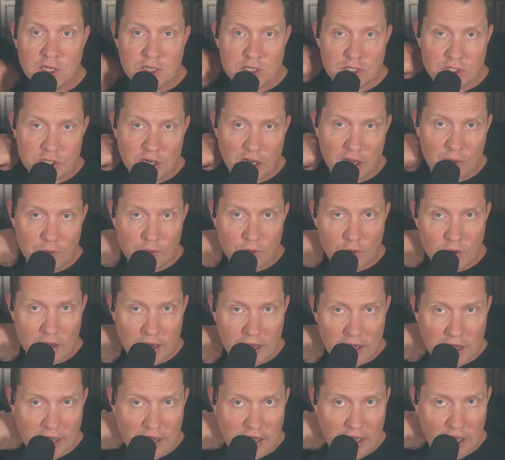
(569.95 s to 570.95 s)
Jobs where
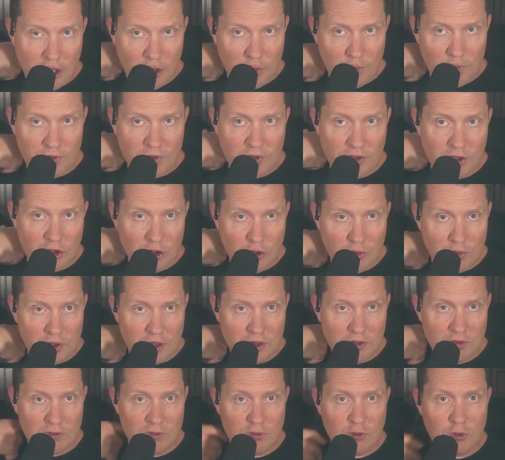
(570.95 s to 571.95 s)
AI helps
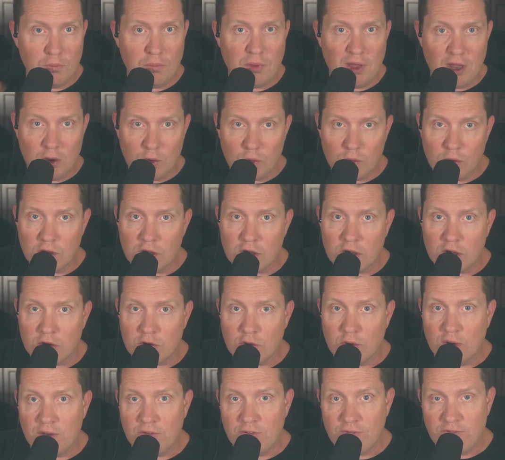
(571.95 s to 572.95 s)
humans do better work are
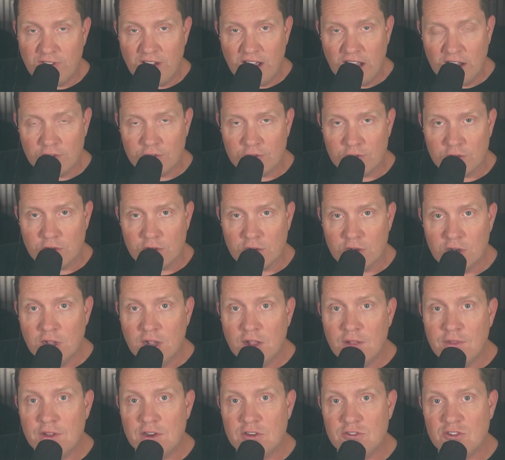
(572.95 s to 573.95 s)
growing faster
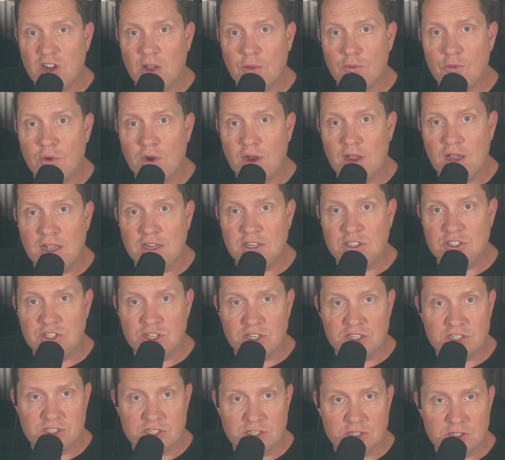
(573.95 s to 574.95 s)
than jobs where AI
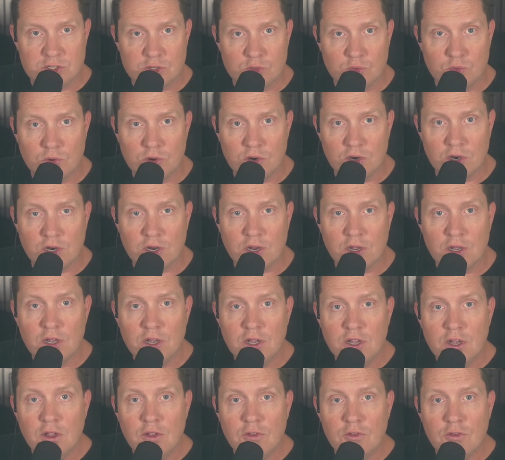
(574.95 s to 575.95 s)
just does the work.
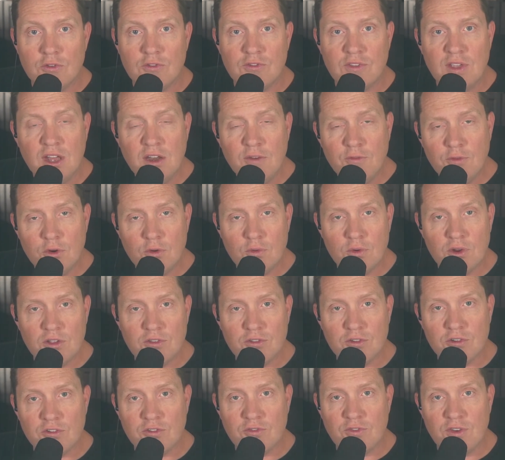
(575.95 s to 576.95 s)
So Stanford
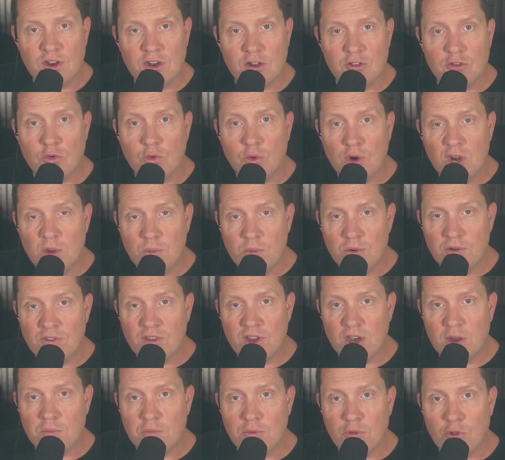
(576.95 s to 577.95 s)
research found a
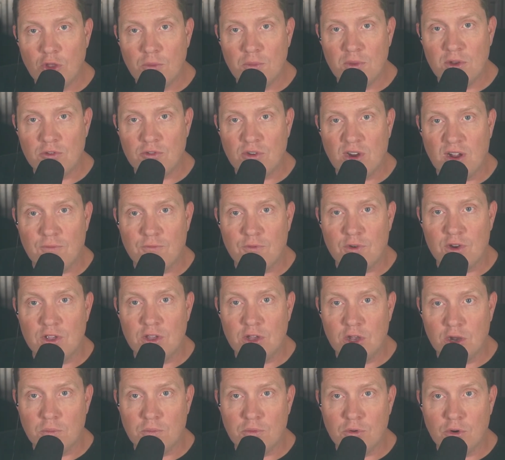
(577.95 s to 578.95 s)
20% employment drop for
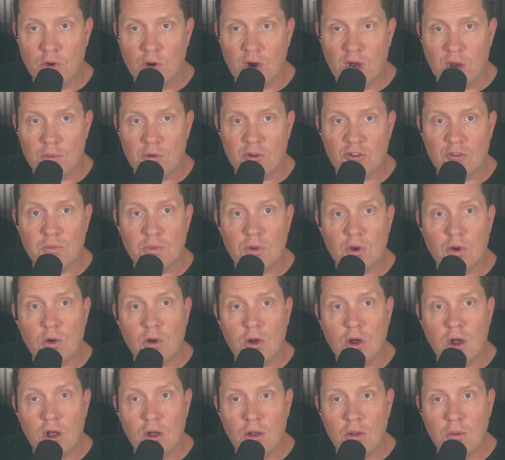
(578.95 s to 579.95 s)
young programmers, but
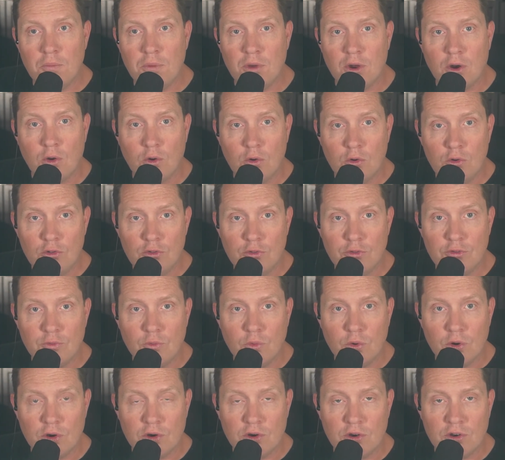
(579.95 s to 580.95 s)
but old
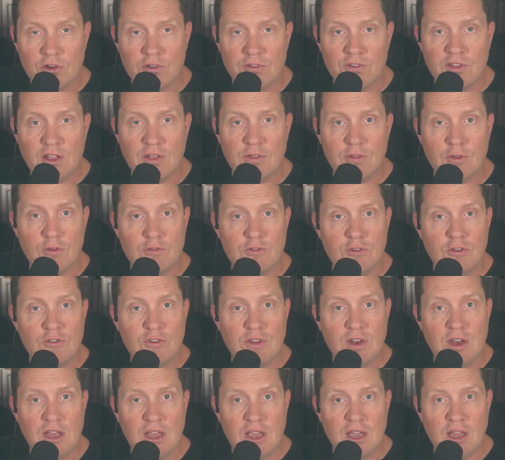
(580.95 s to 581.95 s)
workers and those
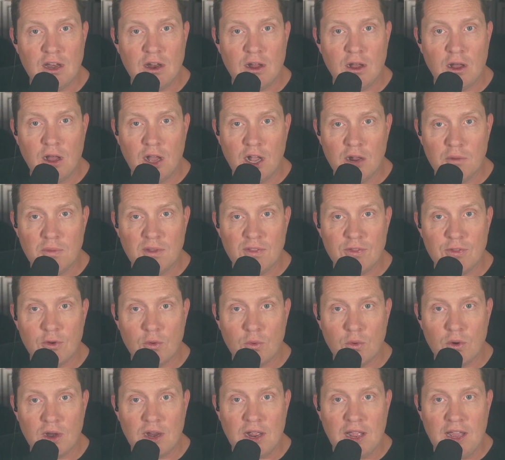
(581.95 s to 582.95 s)
using AI to augment their
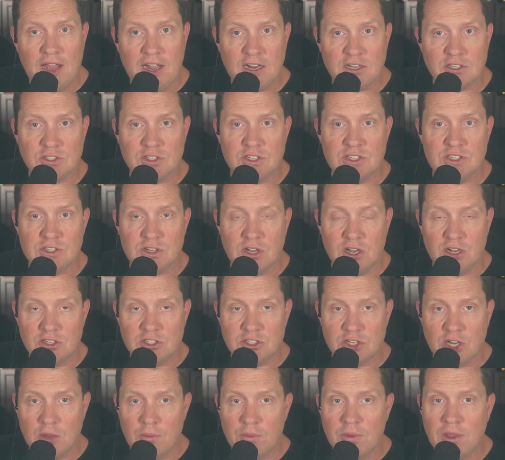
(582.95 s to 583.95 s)
work actually saw
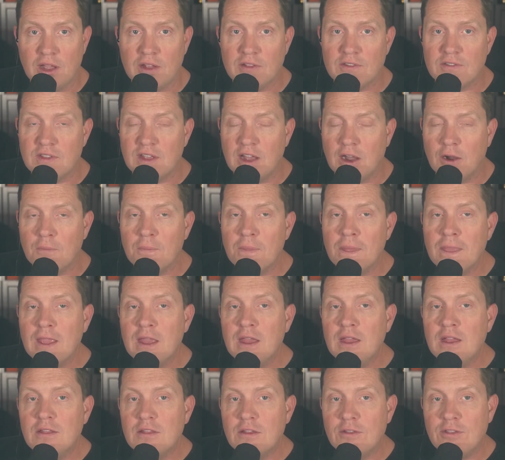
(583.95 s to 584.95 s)
job gains. Now,
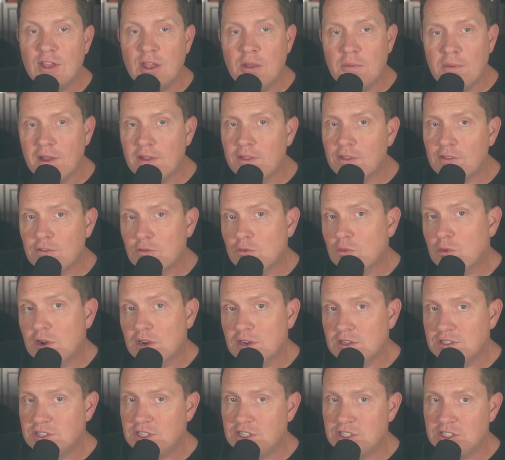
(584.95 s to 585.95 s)
the thing about this is we're going
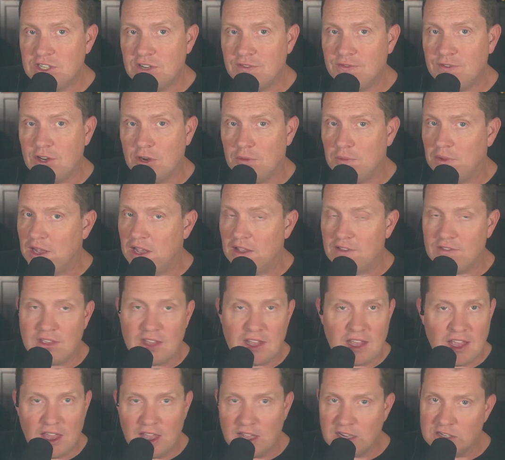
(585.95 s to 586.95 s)
to see a shift here because they
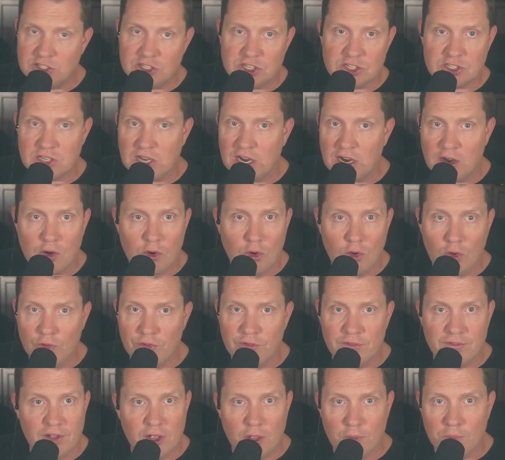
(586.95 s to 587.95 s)
can't just hire old
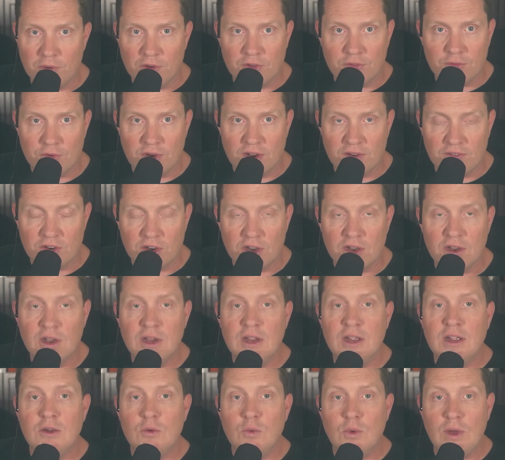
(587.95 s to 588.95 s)
developers forever.
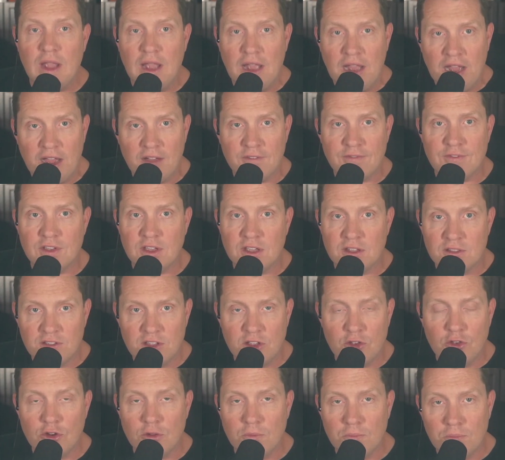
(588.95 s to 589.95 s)
We have to
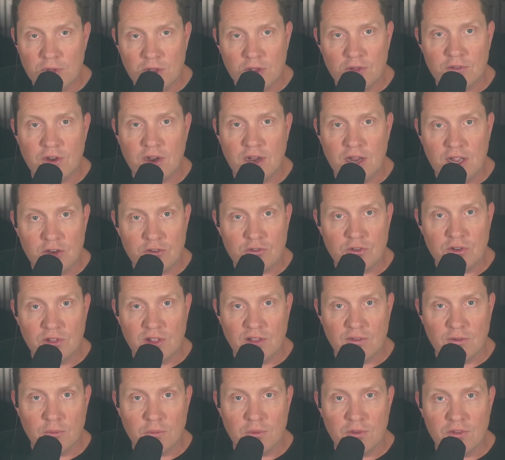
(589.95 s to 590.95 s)
continue to build our entry
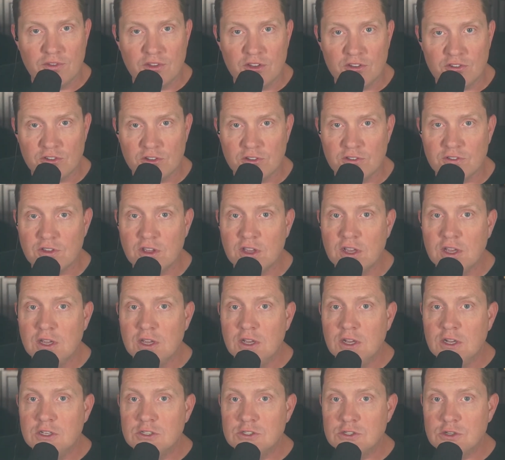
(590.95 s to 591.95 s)
level positions.
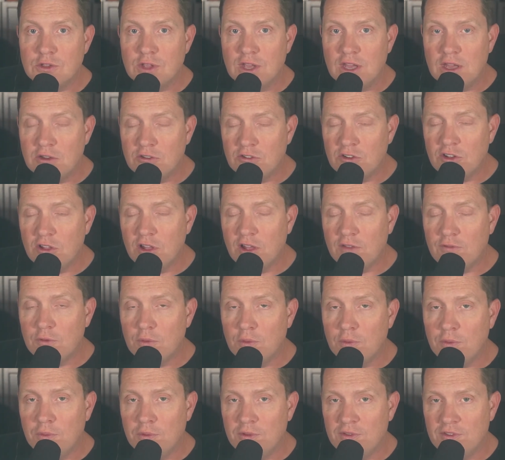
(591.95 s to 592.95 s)
So the entry
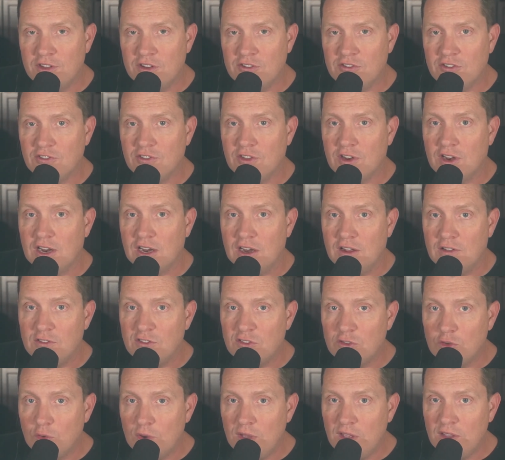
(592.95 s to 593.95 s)
level positions that are getting
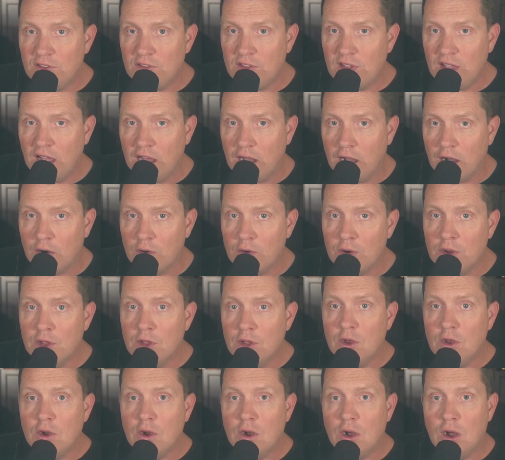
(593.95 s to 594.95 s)
squeezed now
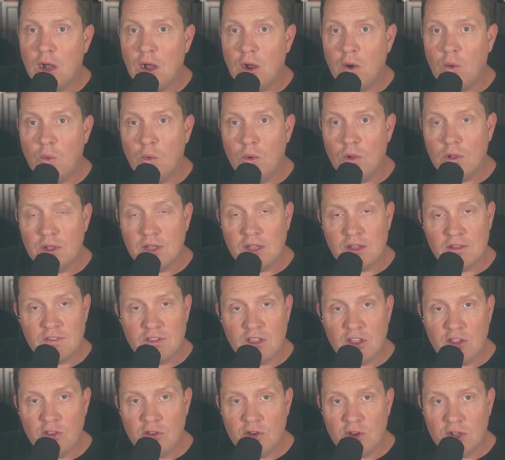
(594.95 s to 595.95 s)
uh, will
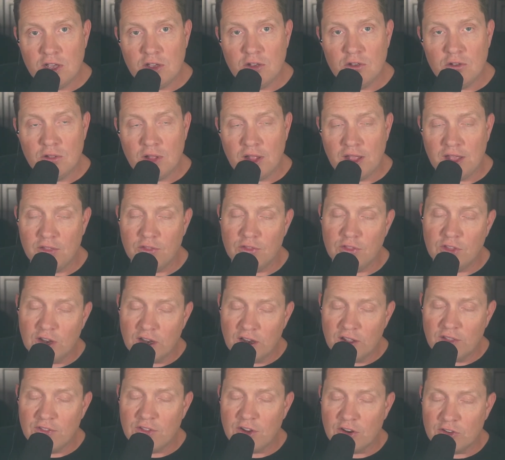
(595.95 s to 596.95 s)
continue to like
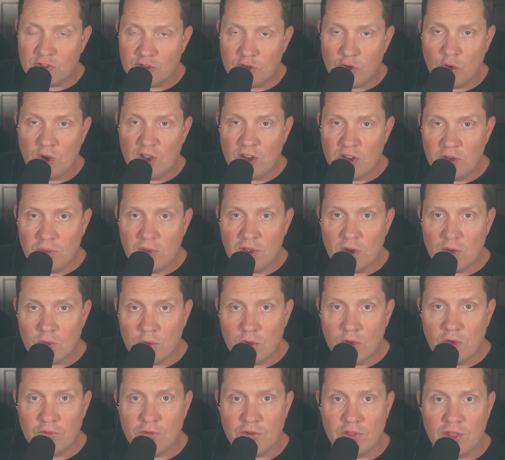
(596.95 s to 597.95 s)
there there's going to be a
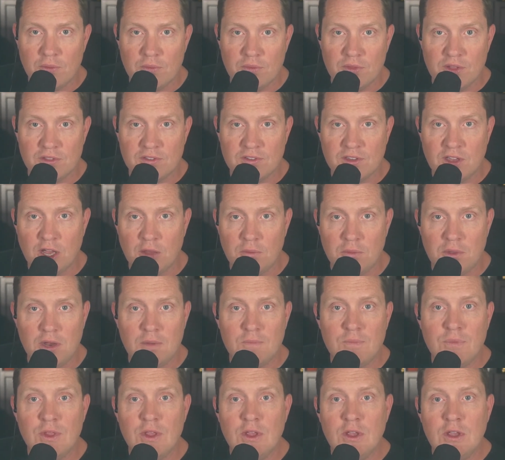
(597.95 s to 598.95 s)
role for them that's coming
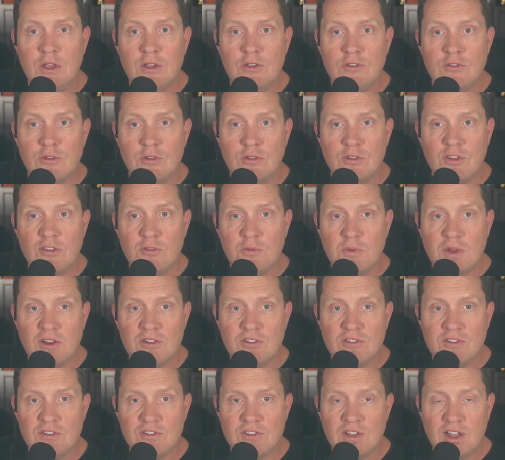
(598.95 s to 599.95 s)
so this match
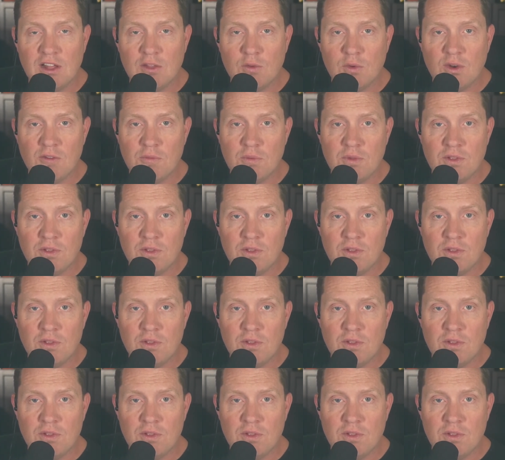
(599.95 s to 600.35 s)
is exactly what i've been